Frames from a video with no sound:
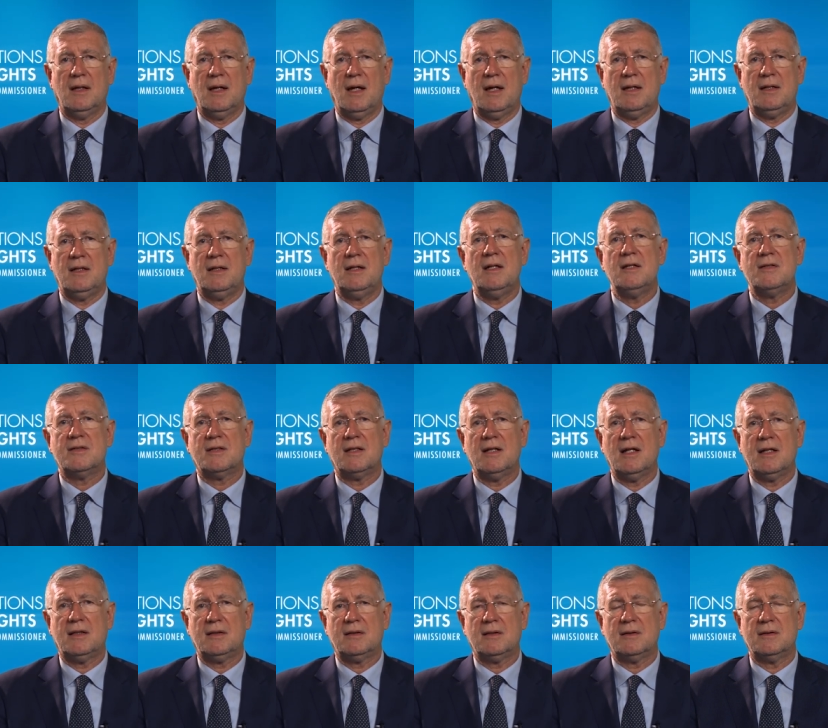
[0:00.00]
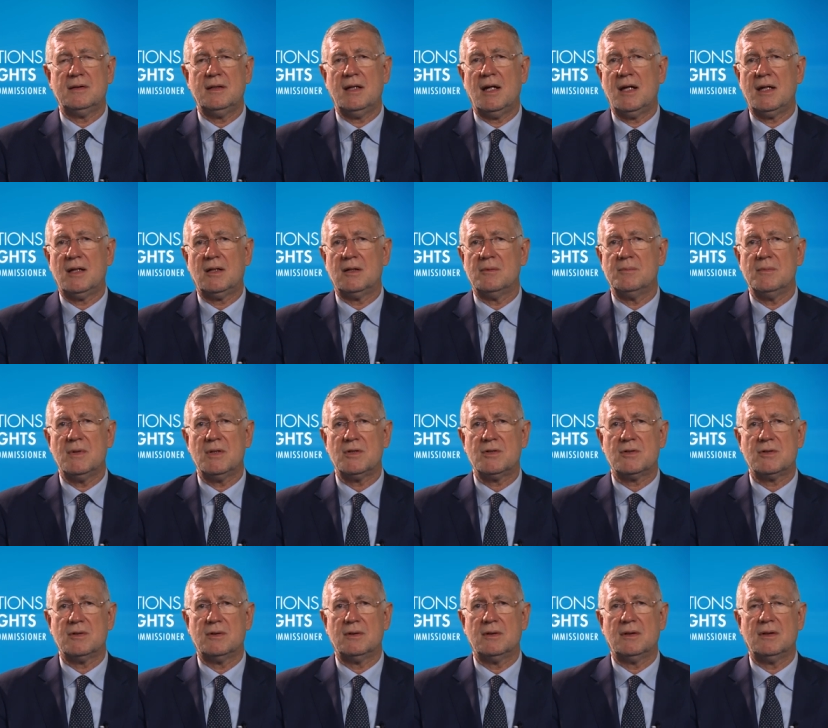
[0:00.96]
And in his letter, the High
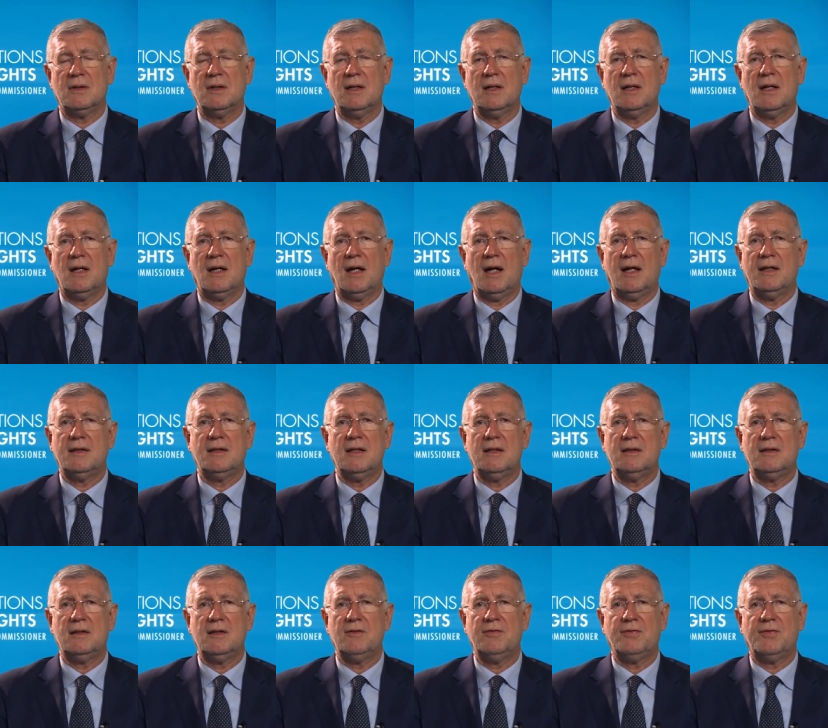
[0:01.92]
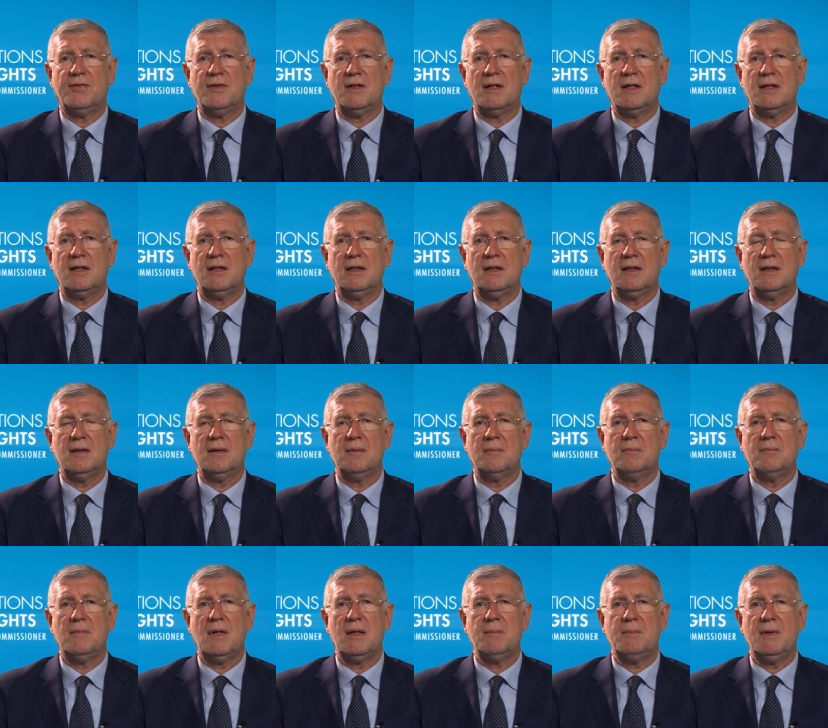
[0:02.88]
Commissioner identified
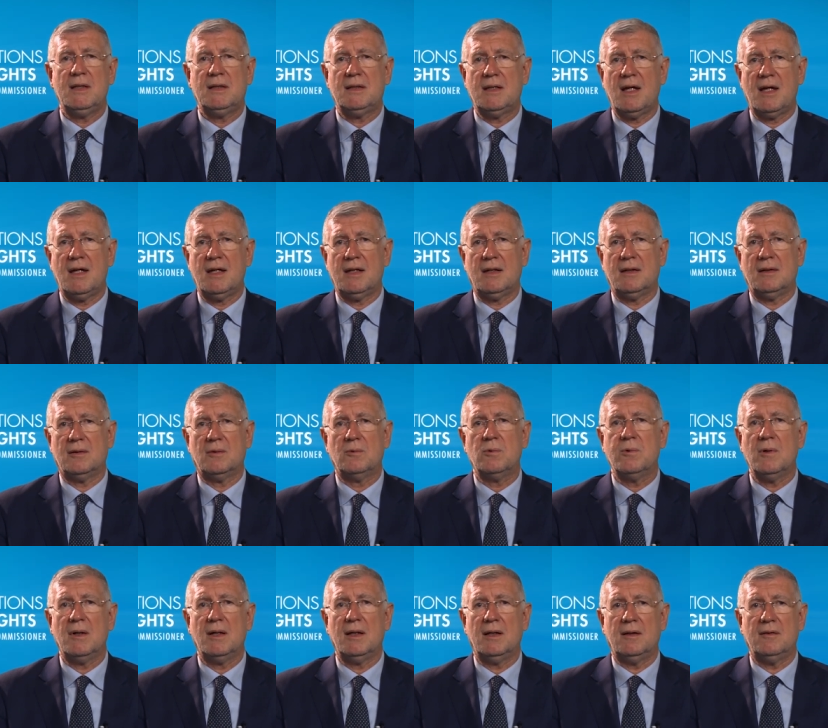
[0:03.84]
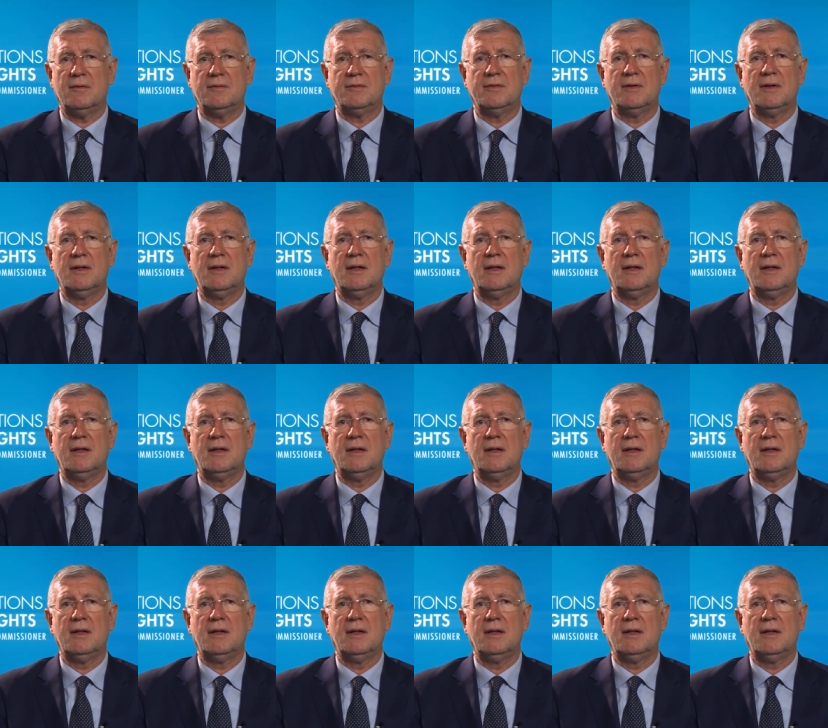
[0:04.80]
maybe 10, 12